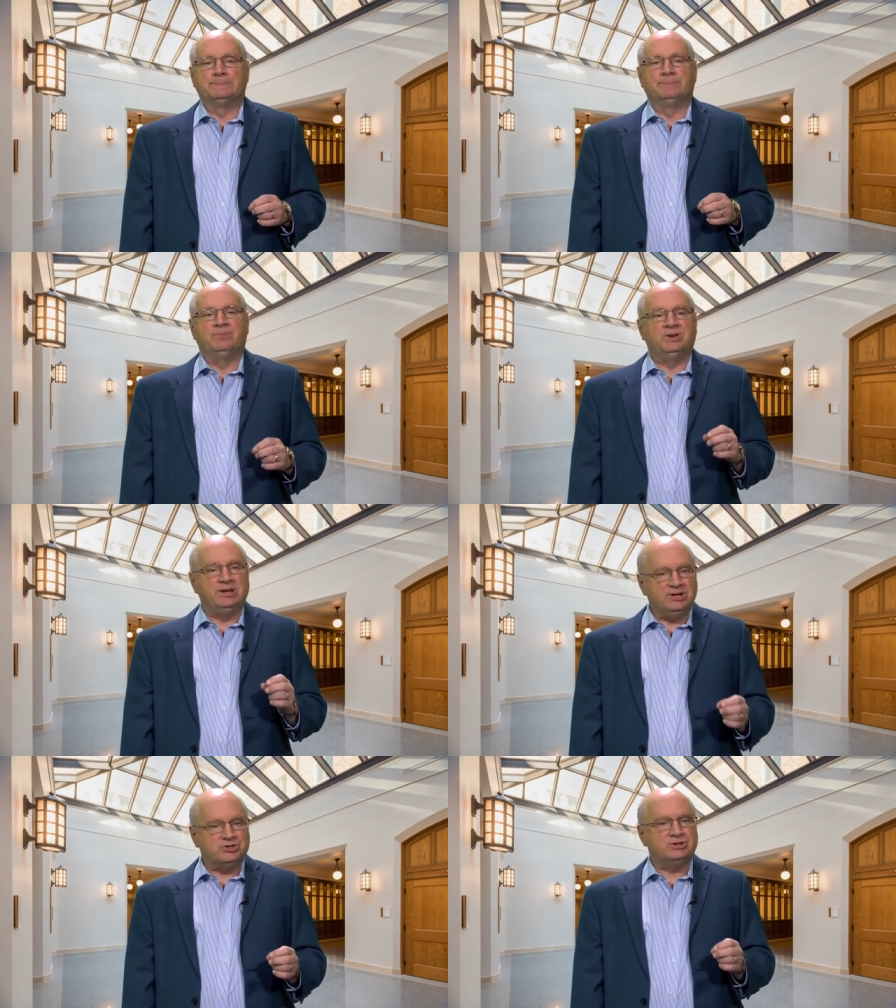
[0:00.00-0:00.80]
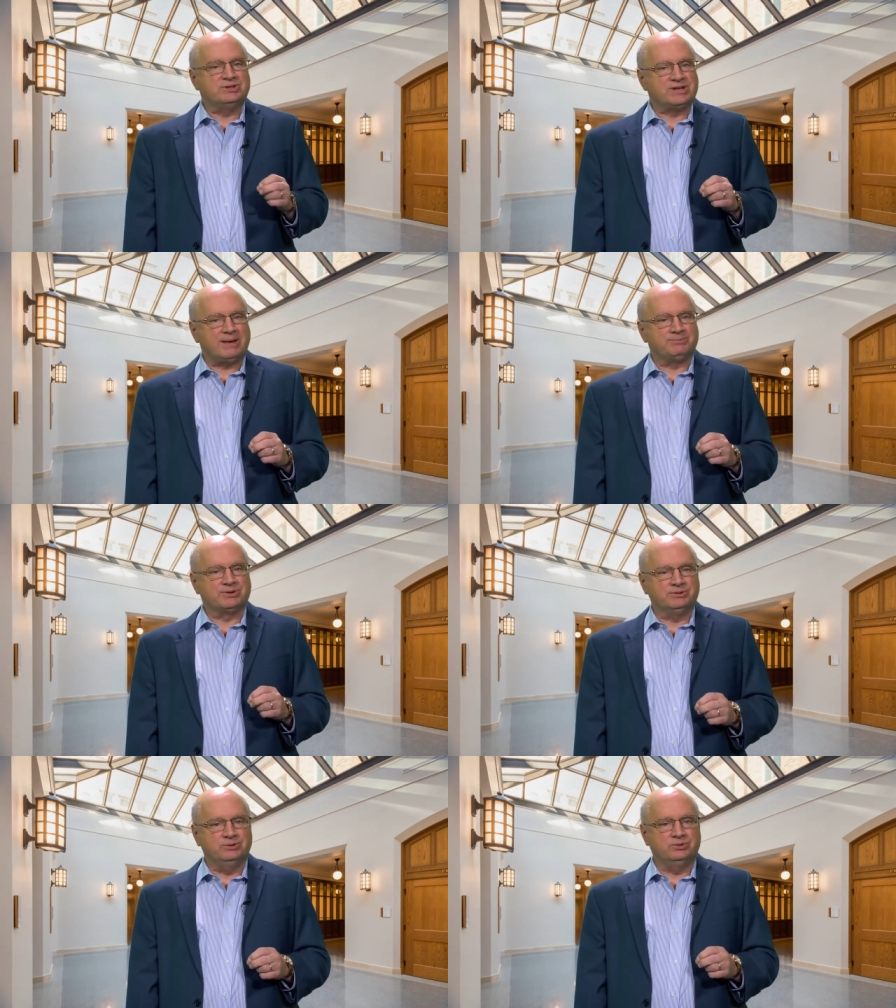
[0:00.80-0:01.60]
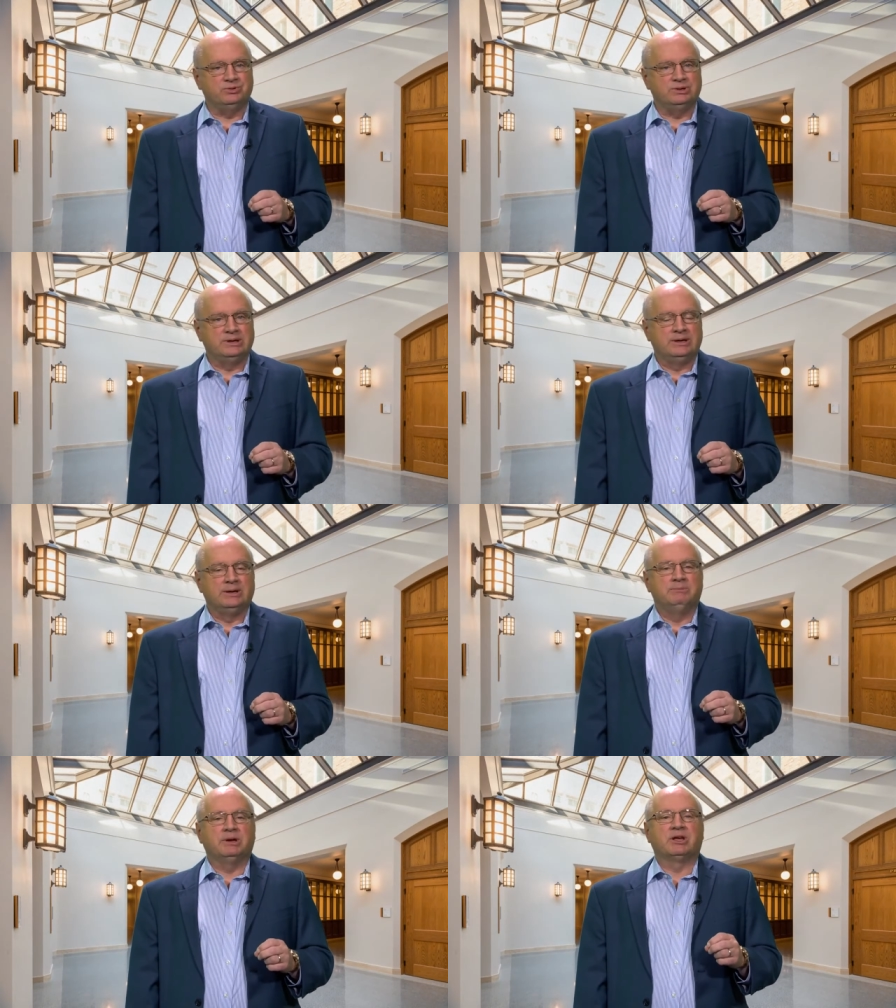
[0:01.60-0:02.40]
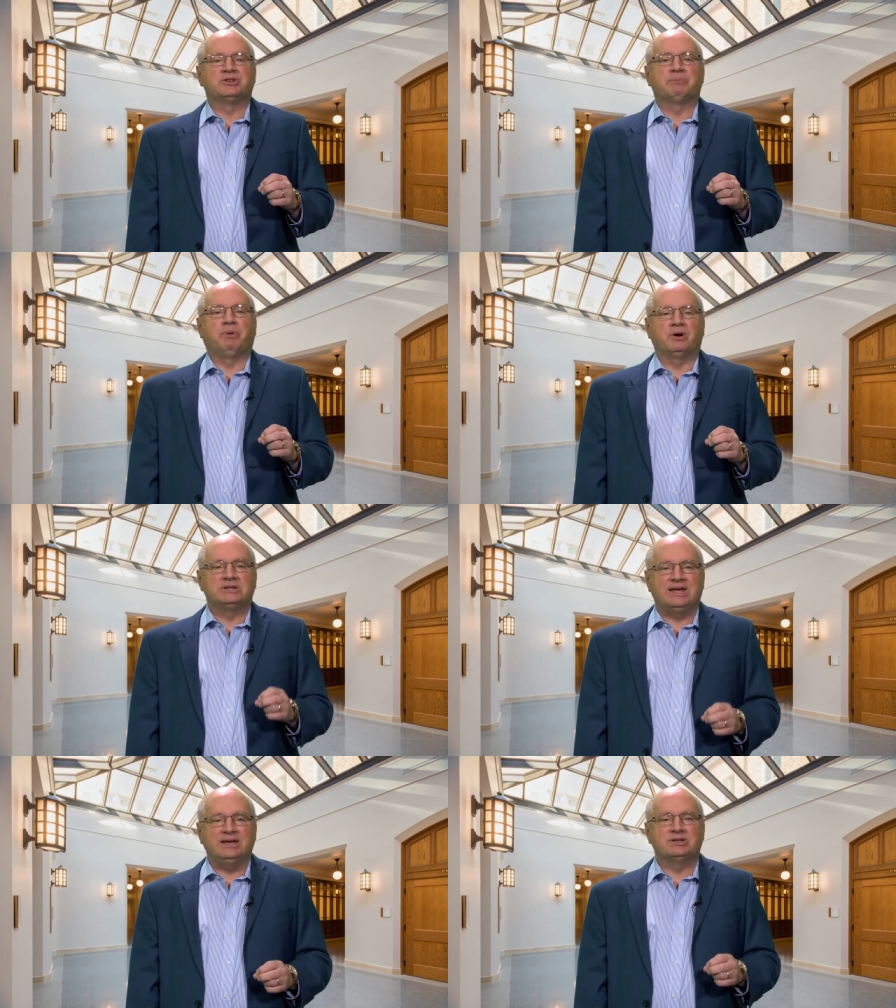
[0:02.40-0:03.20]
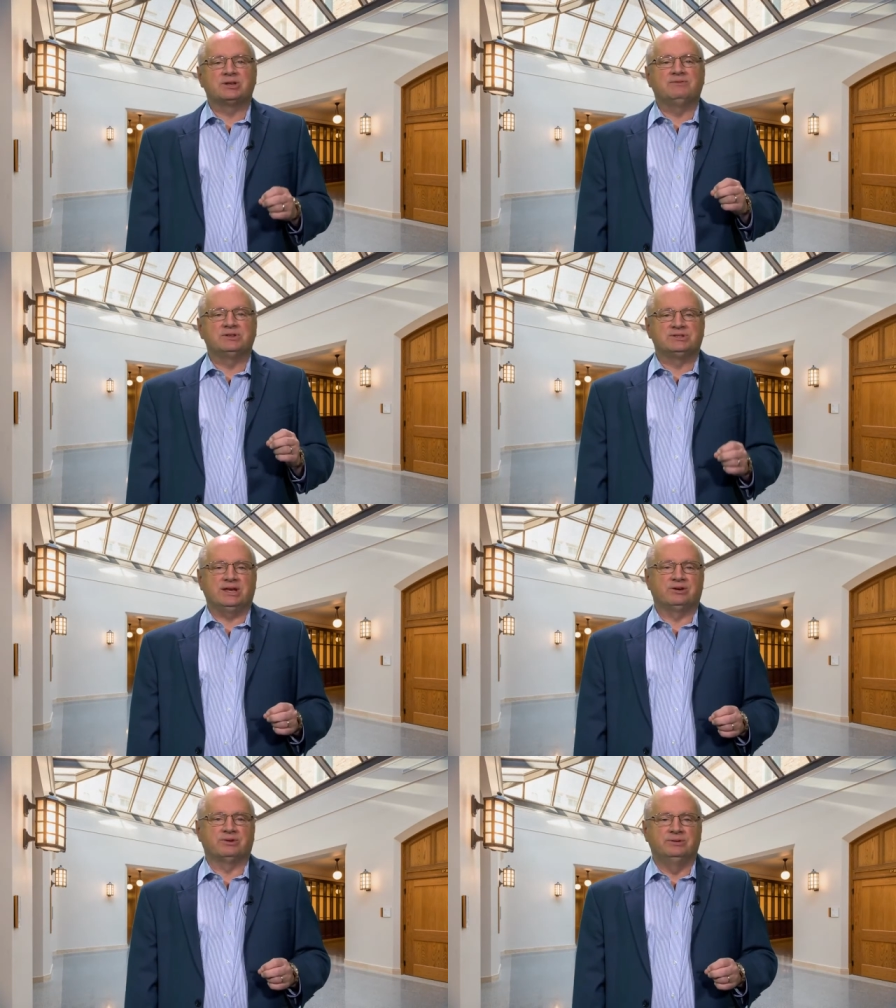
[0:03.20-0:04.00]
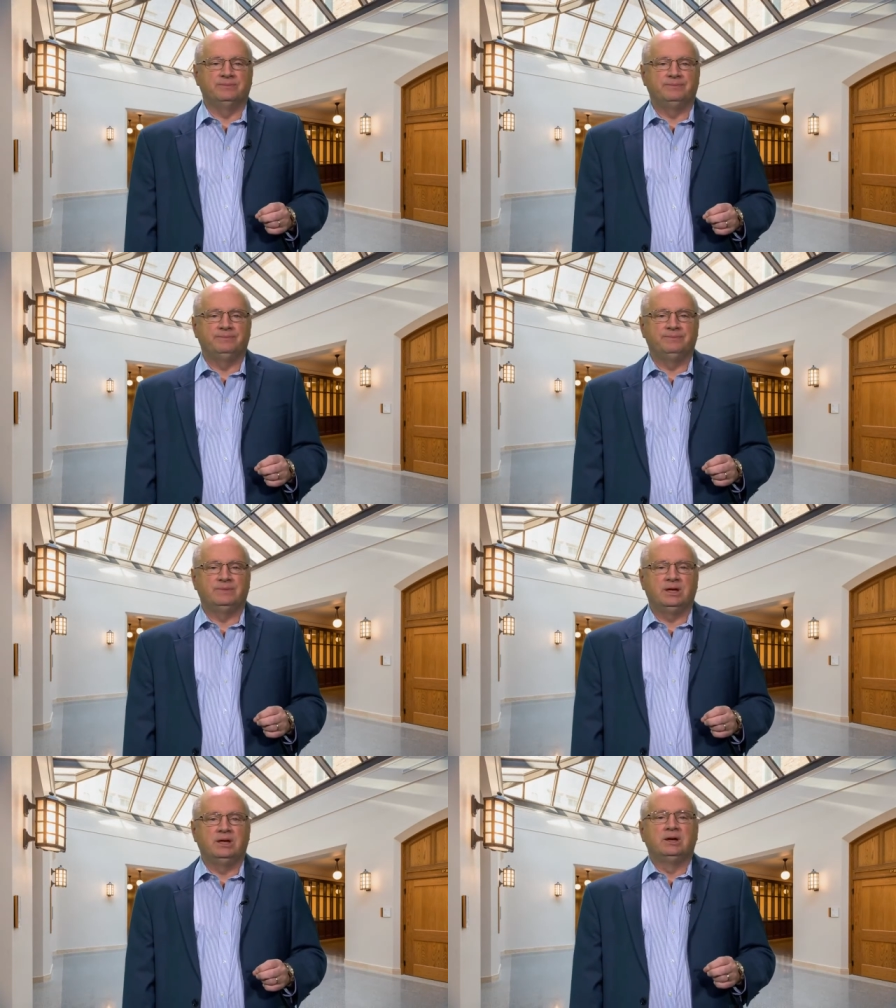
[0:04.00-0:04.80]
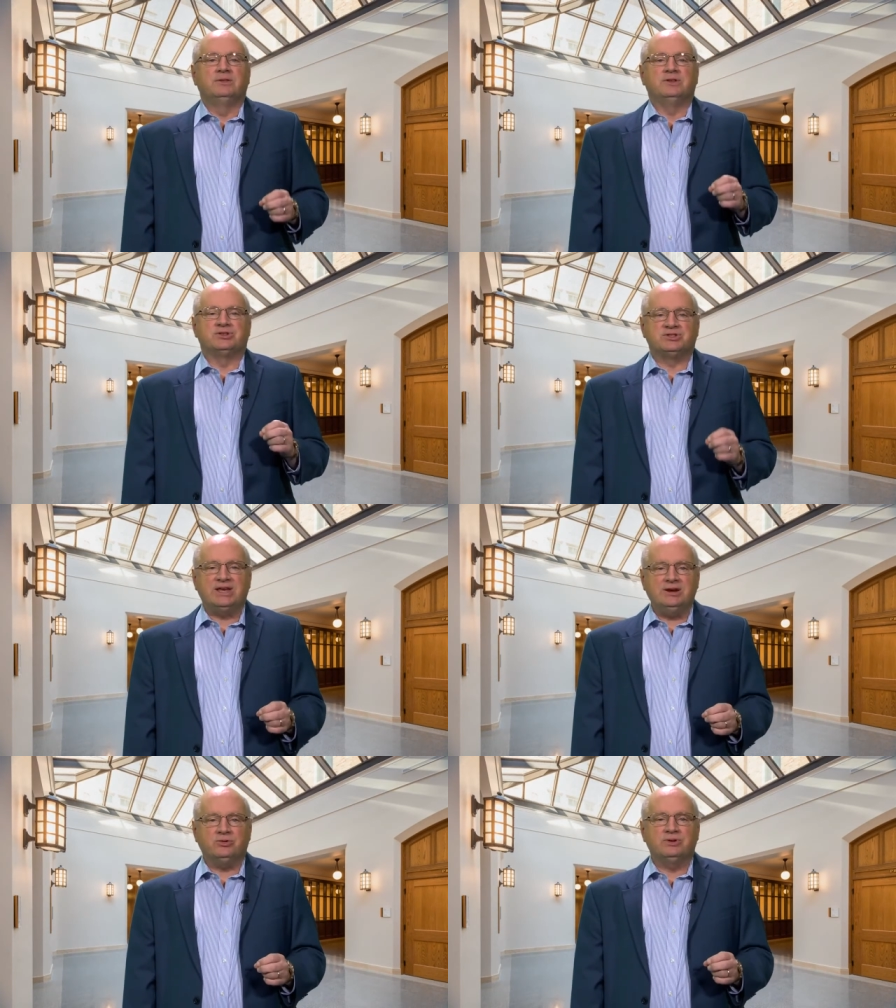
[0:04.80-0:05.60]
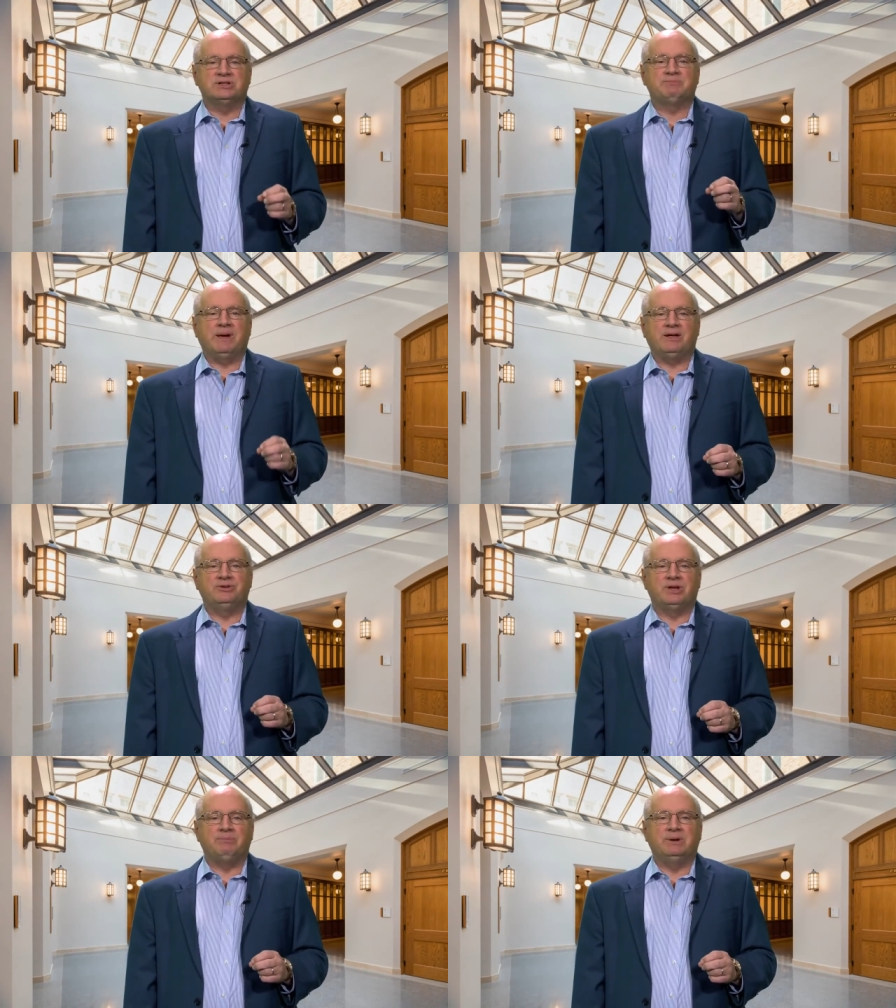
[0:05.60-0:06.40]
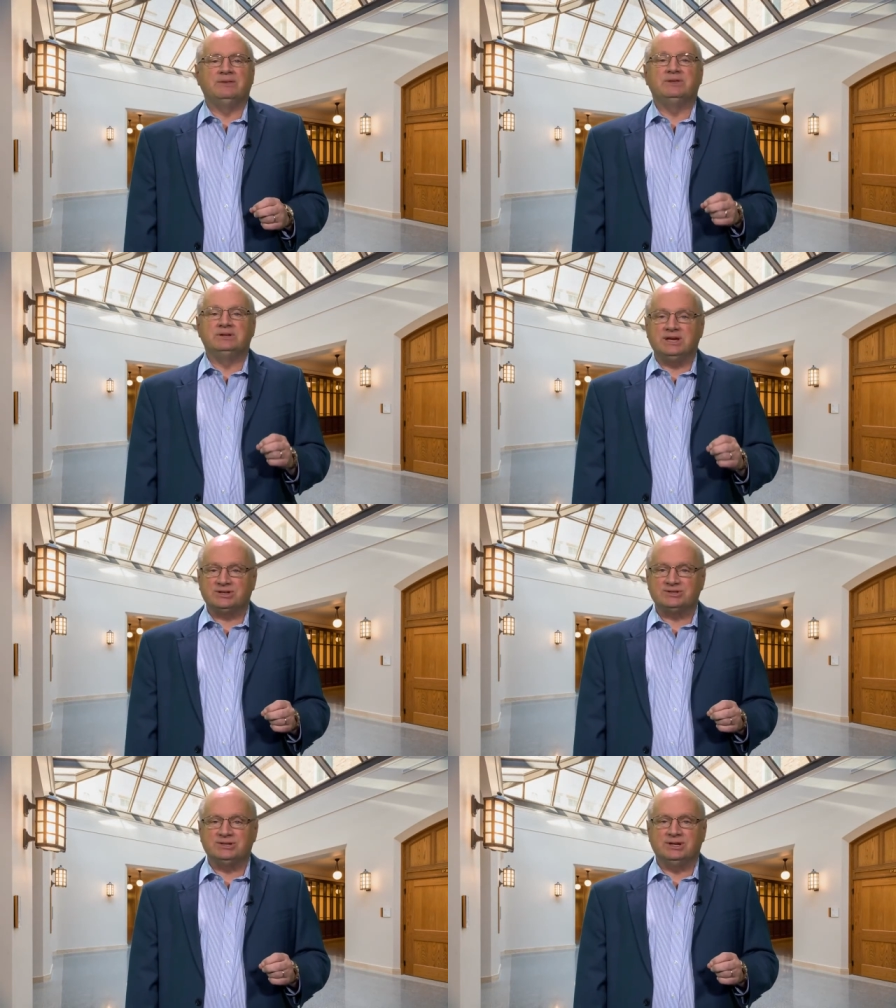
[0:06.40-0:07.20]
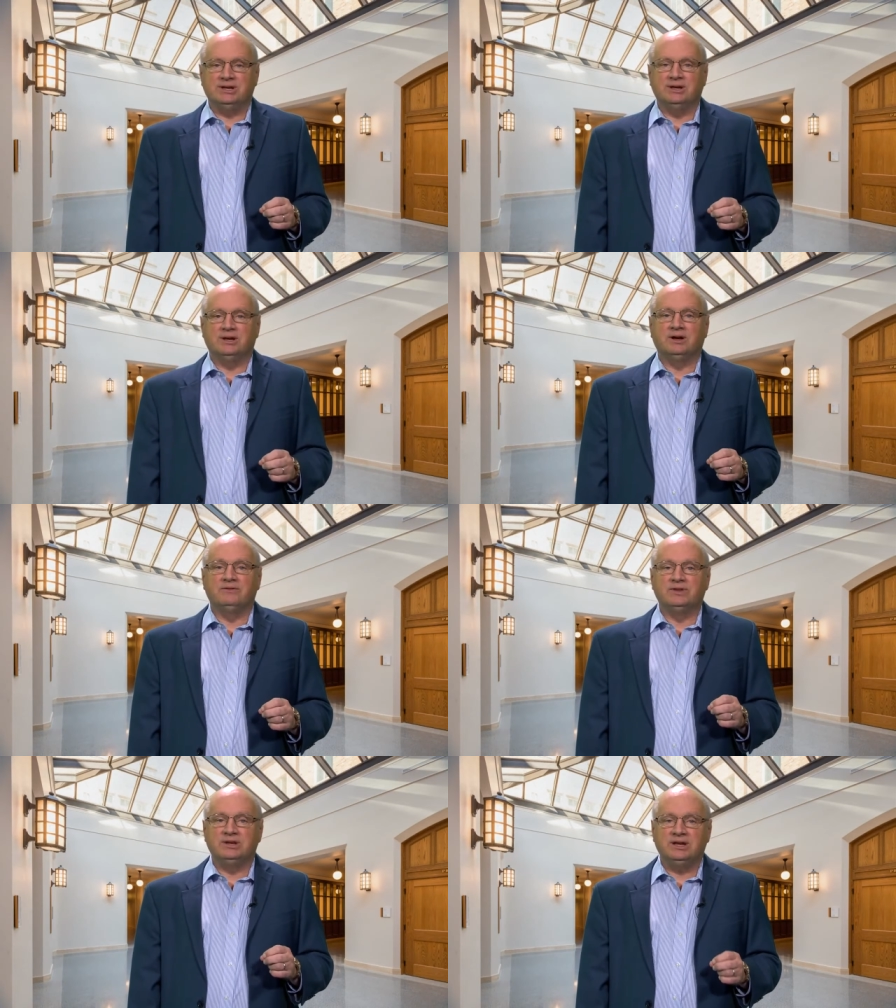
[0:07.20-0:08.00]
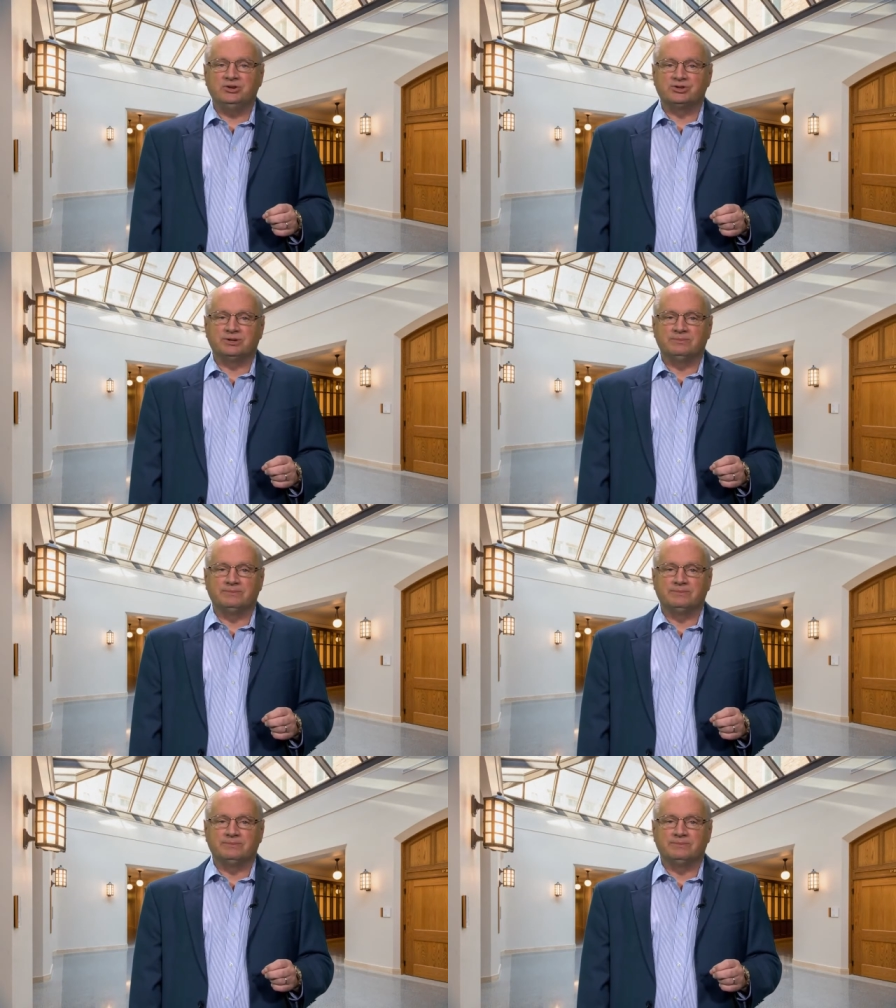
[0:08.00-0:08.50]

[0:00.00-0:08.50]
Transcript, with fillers: The nation is absolute because it partakes of the sacred. The sacred is bound up in the destiny of the nation.